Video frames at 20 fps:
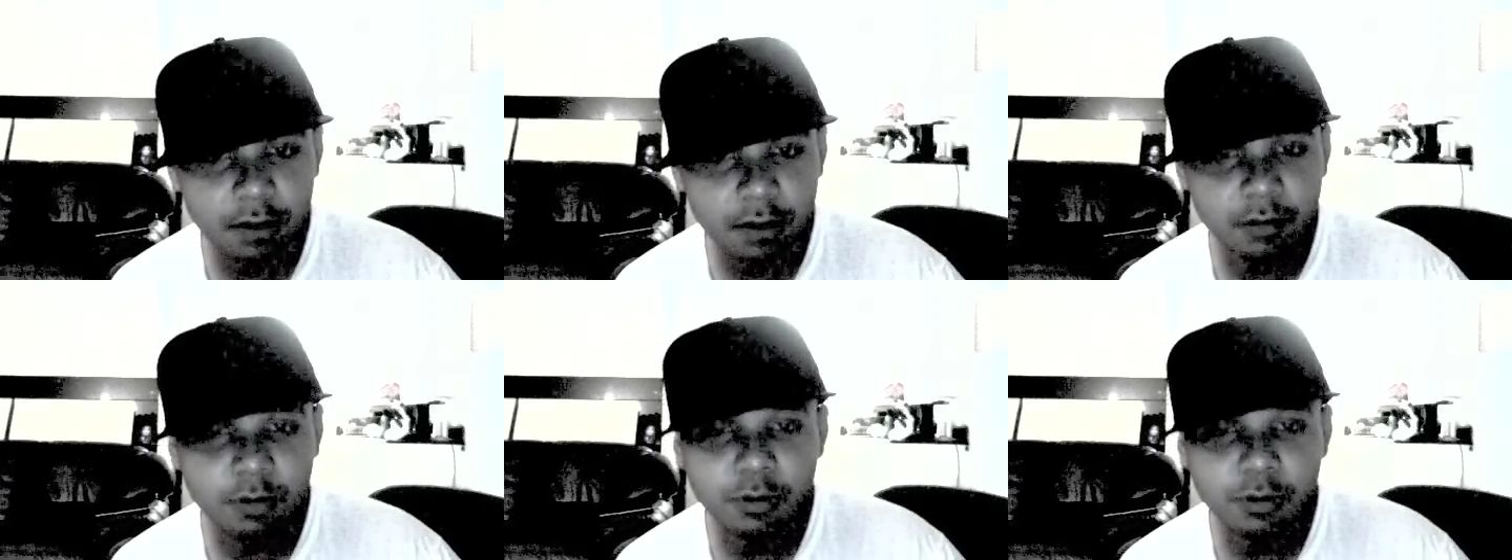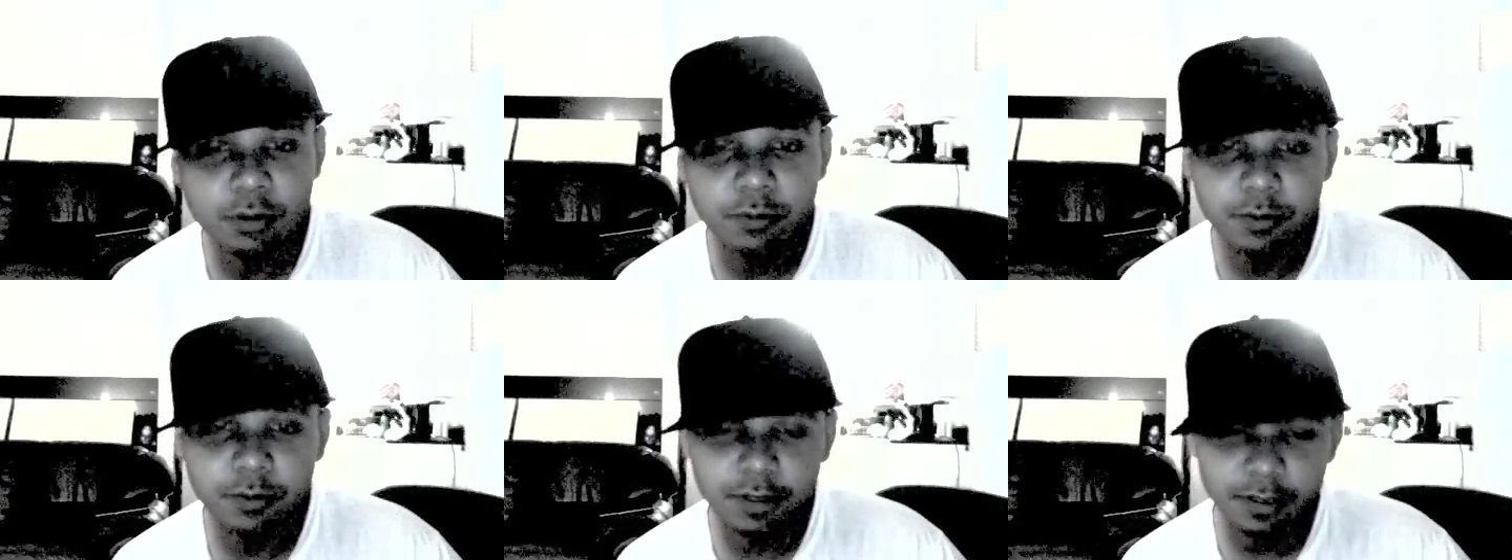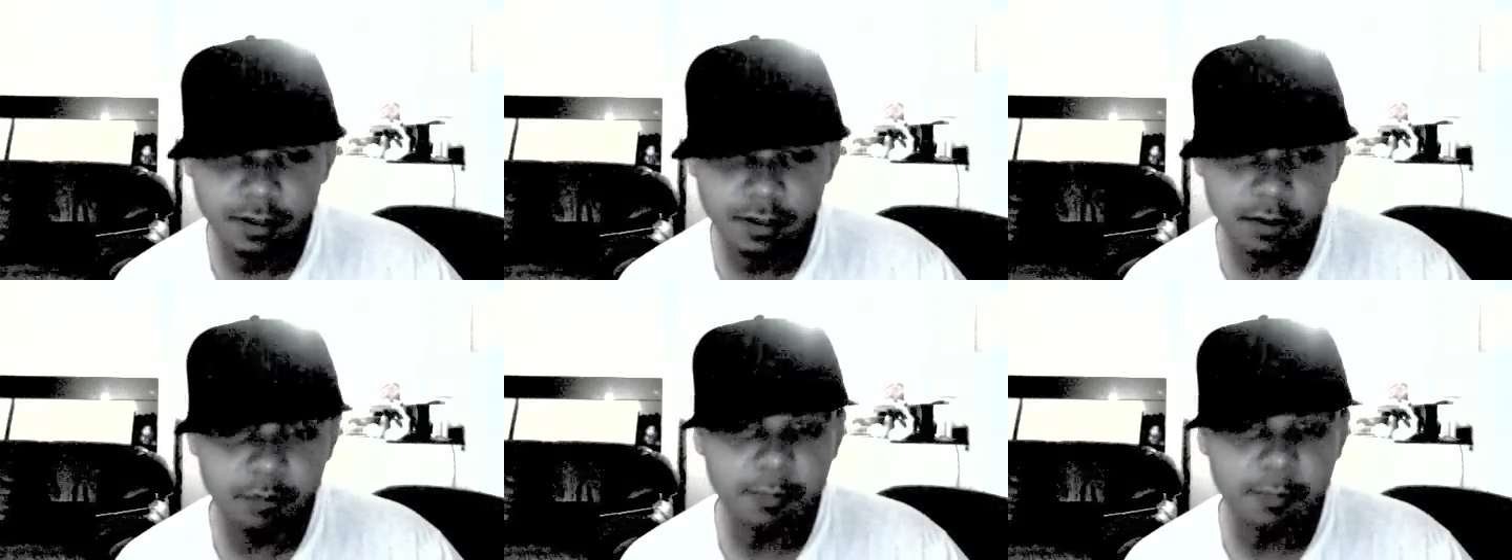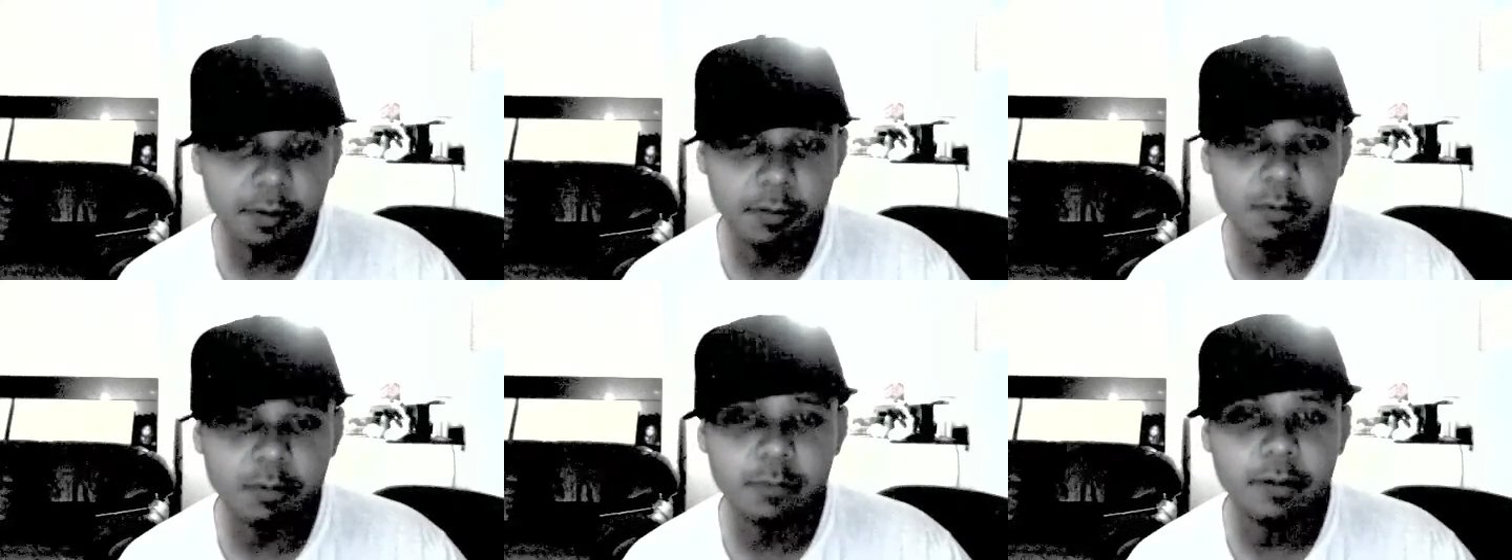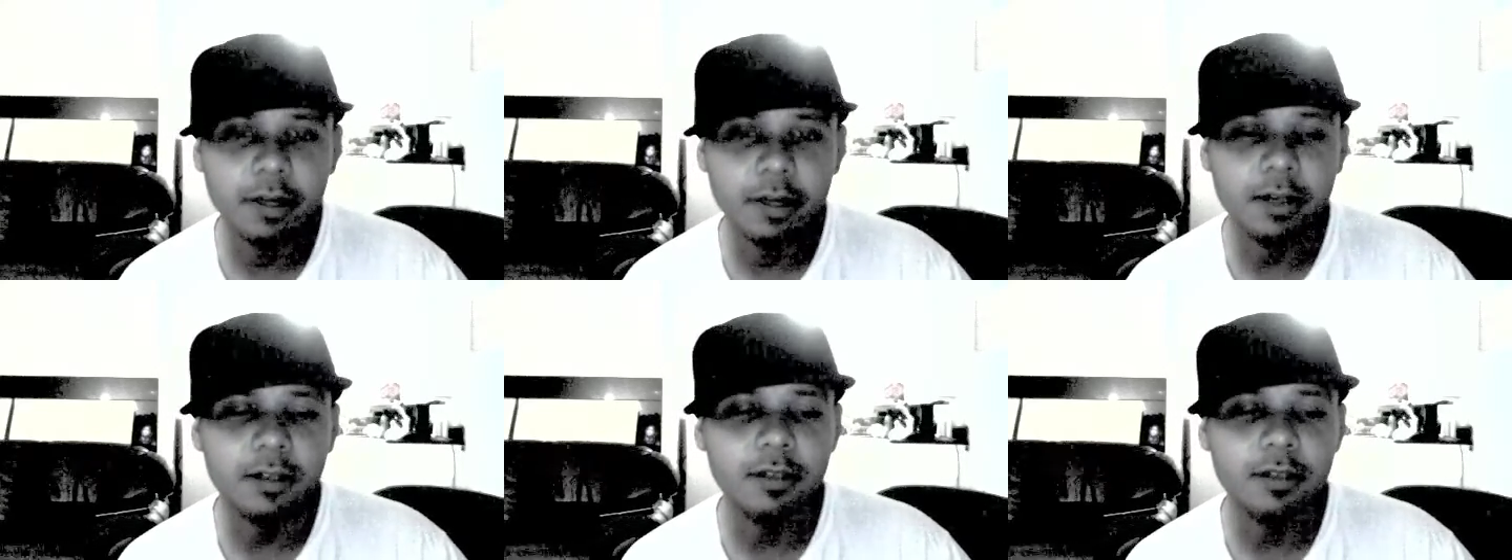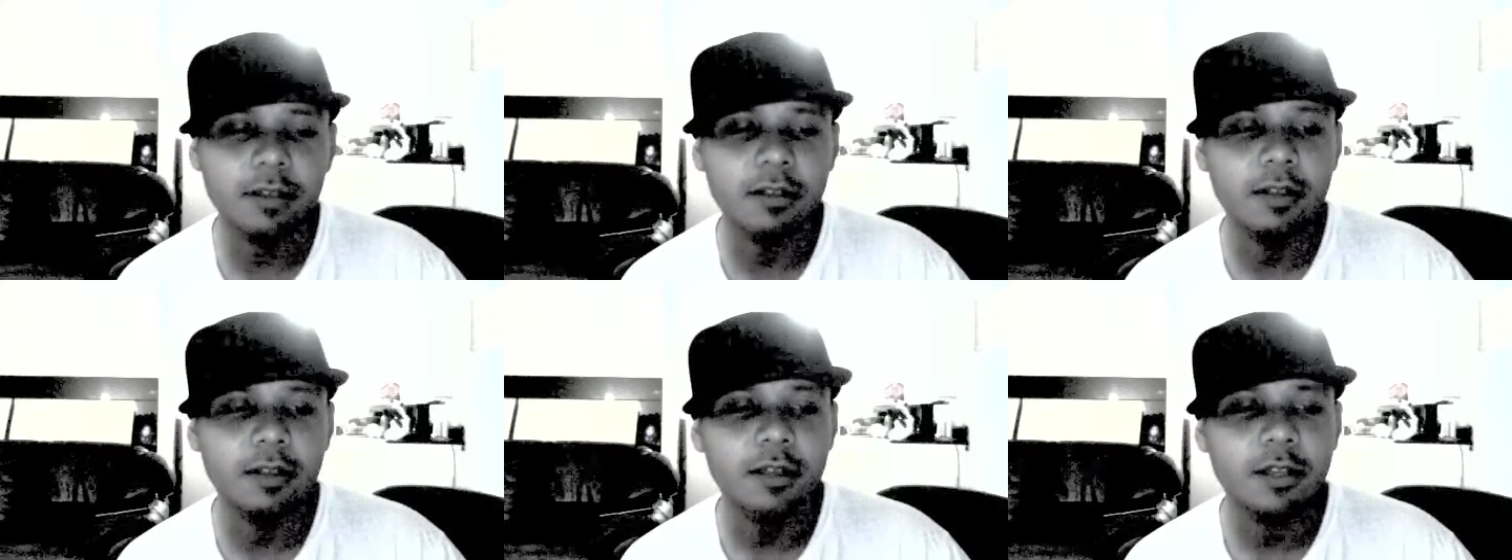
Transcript: those of us that remember back then,